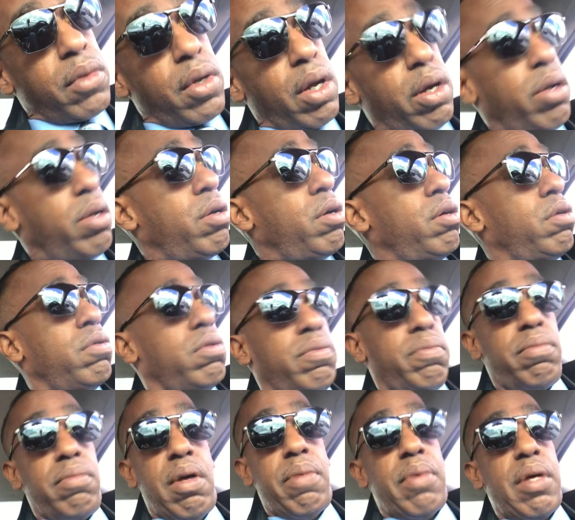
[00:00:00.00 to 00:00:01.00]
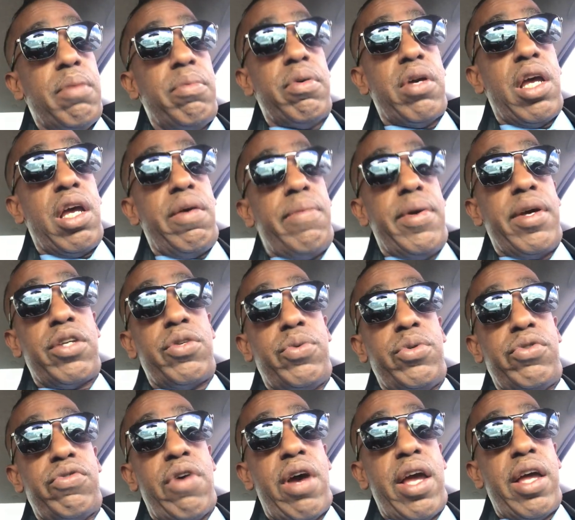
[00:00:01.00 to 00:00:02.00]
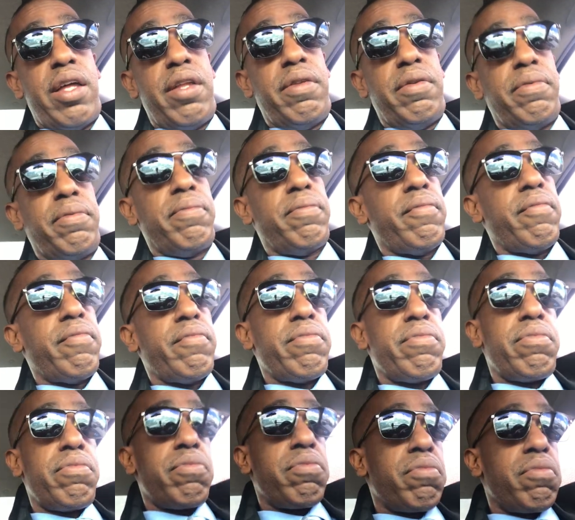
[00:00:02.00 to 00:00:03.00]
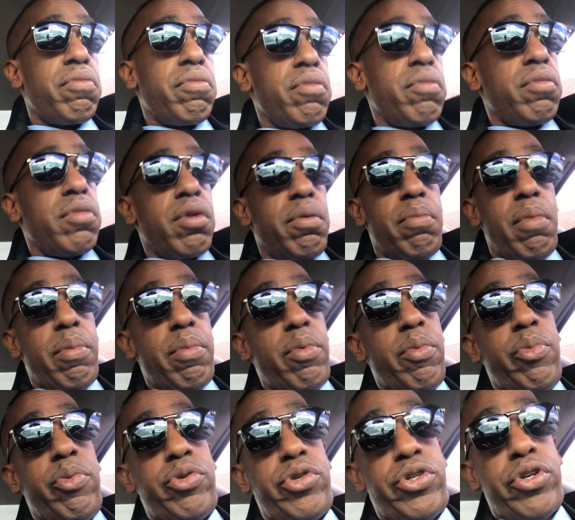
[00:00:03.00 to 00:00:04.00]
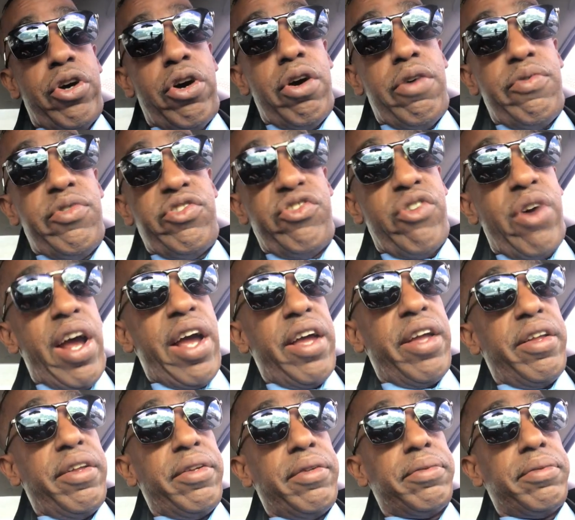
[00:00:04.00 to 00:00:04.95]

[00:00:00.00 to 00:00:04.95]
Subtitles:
I don't know. Maybe Abraham Hicks was right. Maybe Bashar was right.